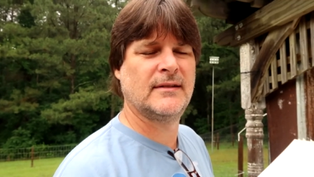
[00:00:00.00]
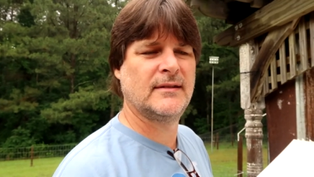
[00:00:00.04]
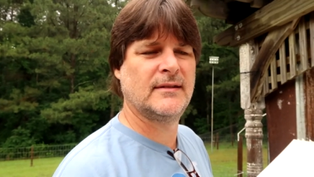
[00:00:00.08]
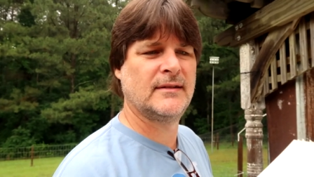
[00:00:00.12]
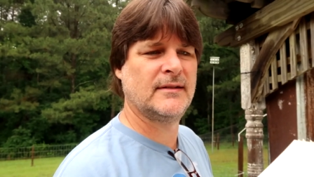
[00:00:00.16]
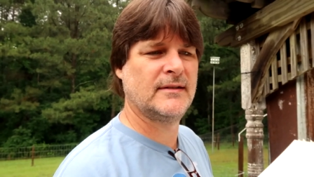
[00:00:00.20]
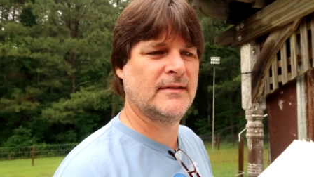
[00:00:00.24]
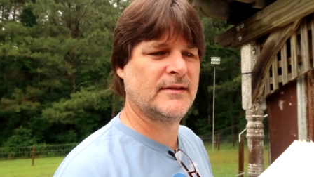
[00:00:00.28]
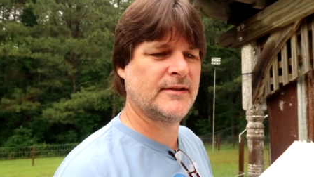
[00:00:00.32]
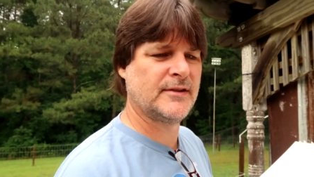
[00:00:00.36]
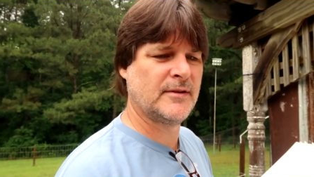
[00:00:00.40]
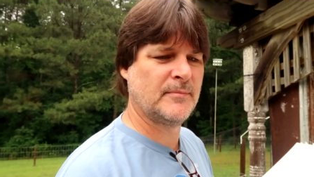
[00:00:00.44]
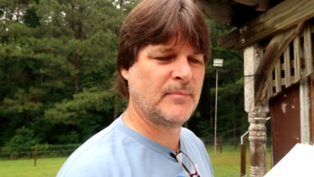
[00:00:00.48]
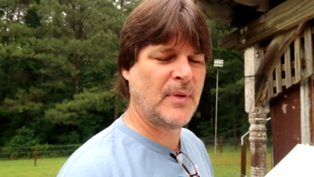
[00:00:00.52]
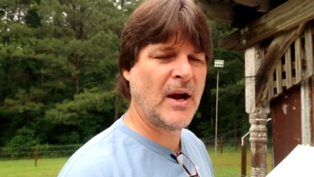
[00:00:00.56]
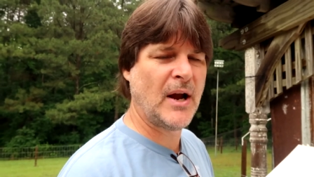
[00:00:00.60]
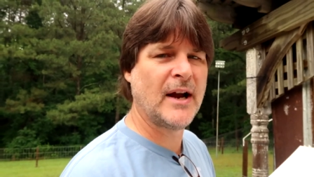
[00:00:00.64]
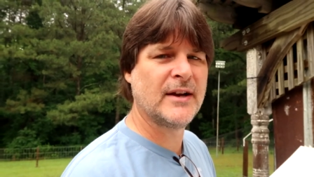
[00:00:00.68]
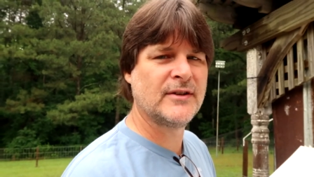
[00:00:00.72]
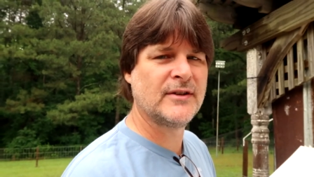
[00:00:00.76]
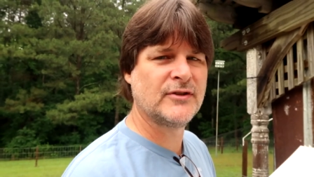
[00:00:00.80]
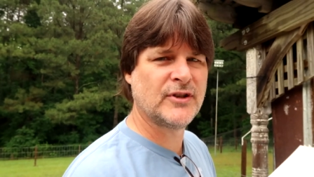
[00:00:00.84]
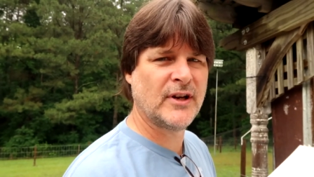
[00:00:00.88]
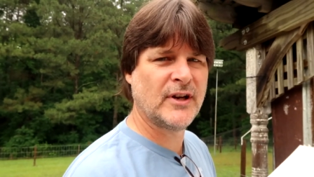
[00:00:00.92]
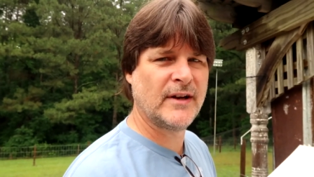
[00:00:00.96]
some
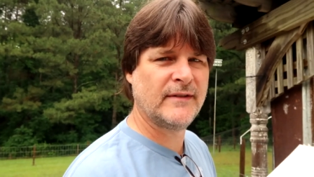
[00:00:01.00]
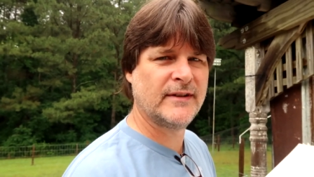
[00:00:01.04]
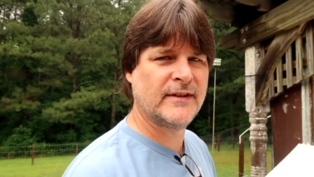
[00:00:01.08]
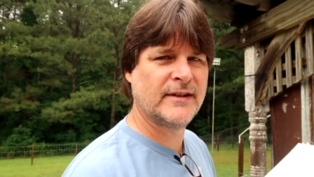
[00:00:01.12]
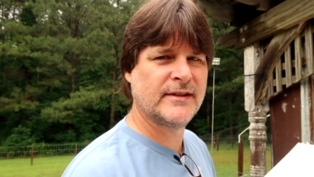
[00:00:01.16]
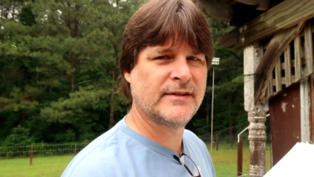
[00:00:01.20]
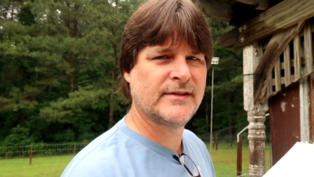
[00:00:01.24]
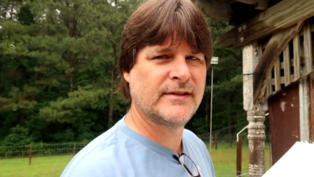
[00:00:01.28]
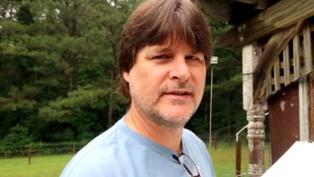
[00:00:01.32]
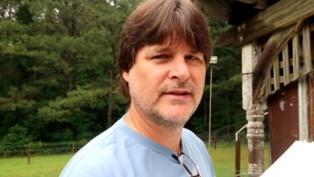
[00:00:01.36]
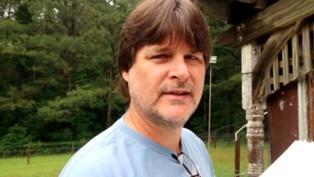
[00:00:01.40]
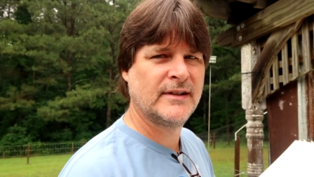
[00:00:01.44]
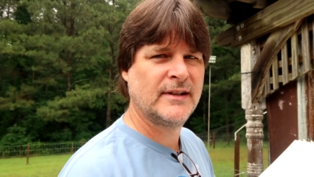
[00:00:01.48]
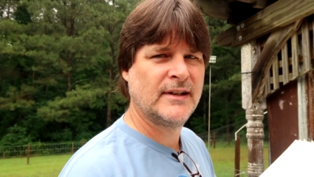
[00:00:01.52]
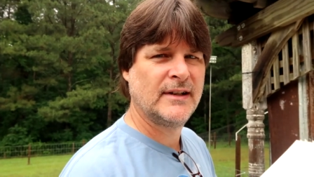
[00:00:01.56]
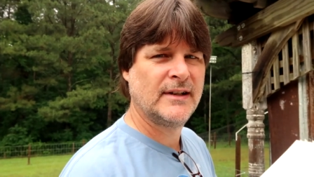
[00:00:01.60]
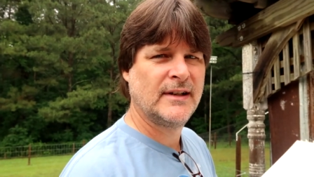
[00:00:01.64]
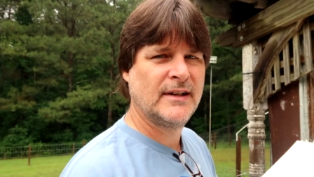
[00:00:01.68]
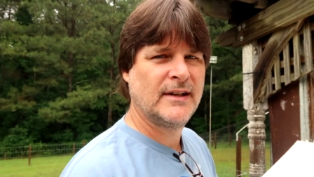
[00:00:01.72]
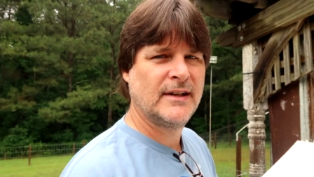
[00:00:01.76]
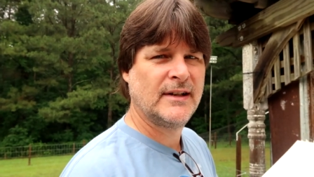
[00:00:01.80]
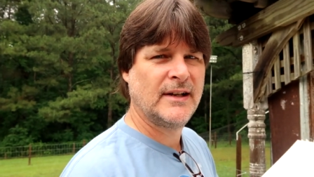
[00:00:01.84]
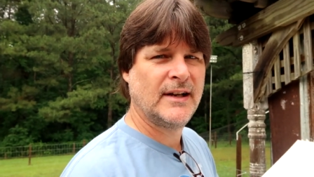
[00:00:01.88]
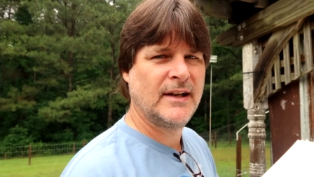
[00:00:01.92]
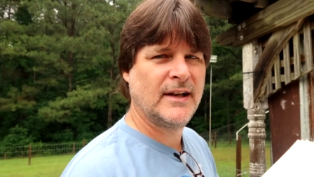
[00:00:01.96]
pine shavings
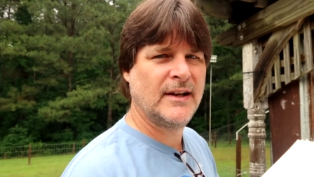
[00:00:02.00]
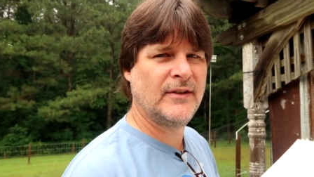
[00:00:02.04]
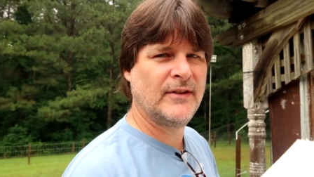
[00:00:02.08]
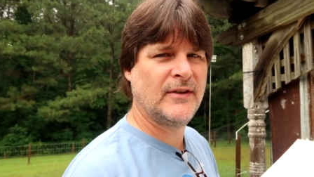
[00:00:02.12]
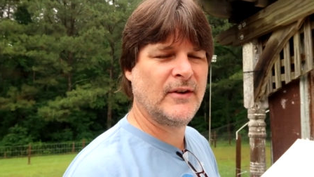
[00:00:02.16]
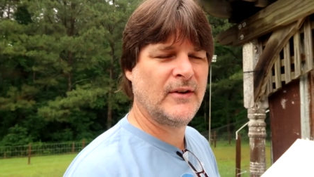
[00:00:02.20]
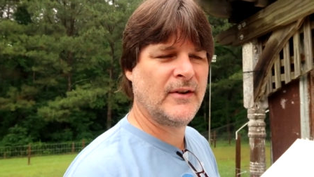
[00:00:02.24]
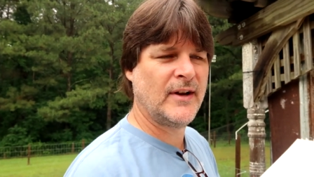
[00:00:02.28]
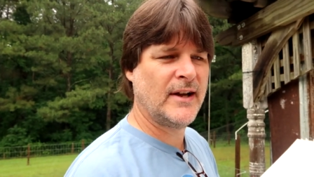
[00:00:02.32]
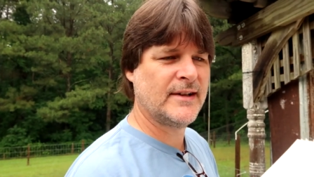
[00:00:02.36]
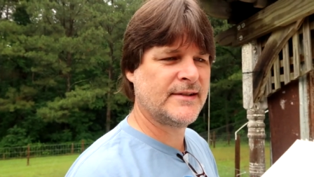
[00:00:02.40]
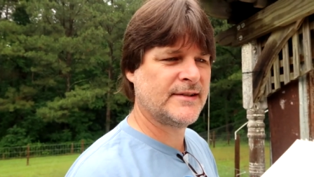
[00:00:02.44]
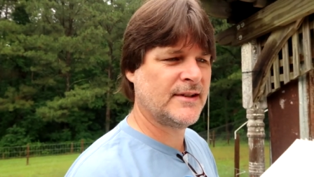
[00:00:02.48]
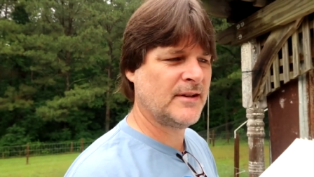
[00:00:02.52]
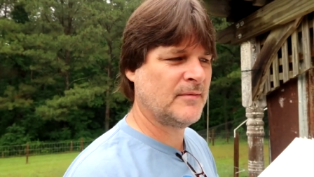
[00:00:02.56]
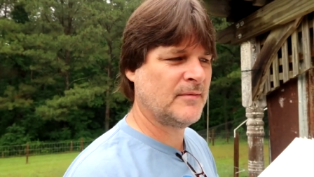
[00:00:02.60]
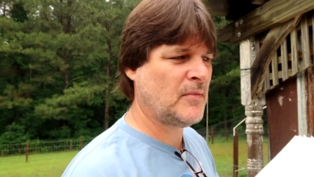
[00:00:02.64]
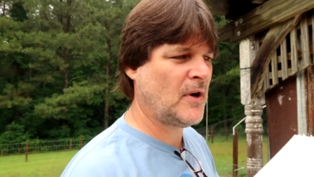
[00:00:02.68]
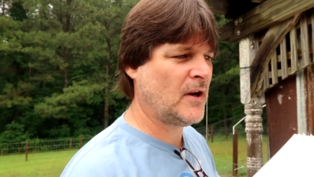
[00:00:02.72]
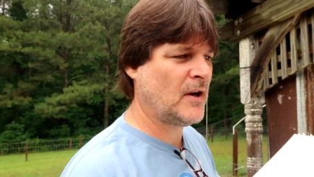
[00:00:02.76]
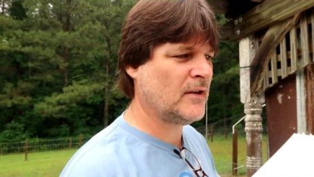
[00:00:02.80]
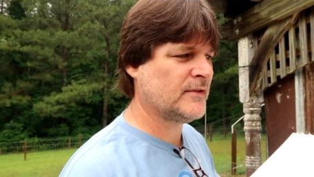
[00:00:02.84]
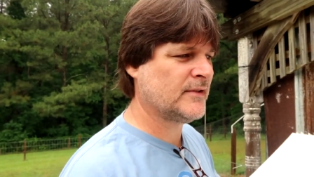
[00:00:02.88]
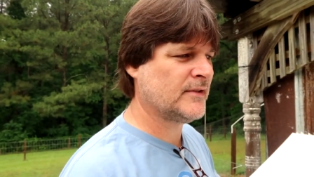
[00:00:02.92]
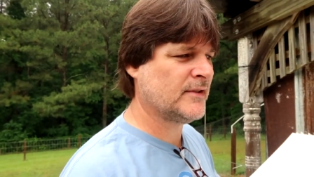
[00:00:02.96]
in their nesting
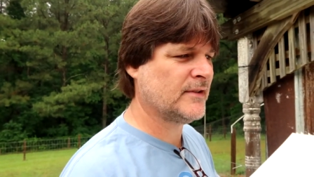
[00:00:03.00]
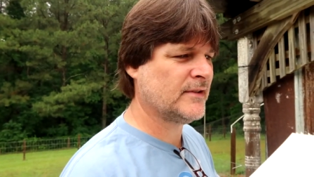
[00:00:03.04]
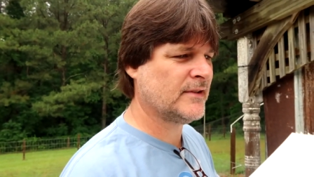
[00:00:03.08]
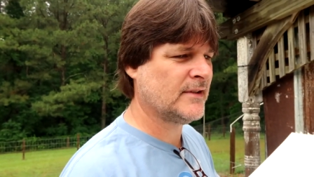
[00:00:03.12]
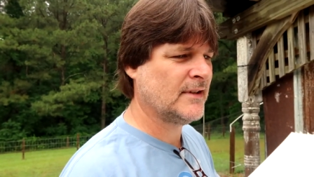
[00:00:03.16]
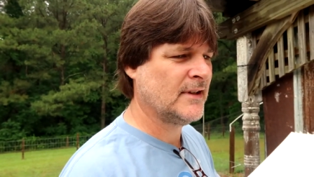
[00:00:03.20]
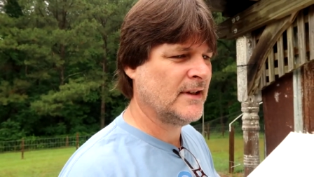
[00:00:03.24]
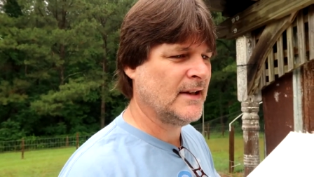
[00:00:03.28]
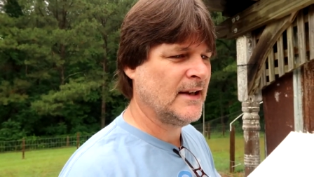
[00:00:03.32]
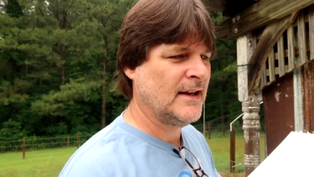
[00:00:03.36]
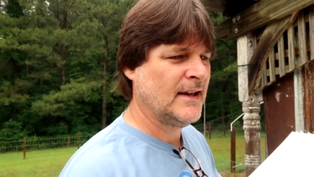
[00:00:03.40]
boxes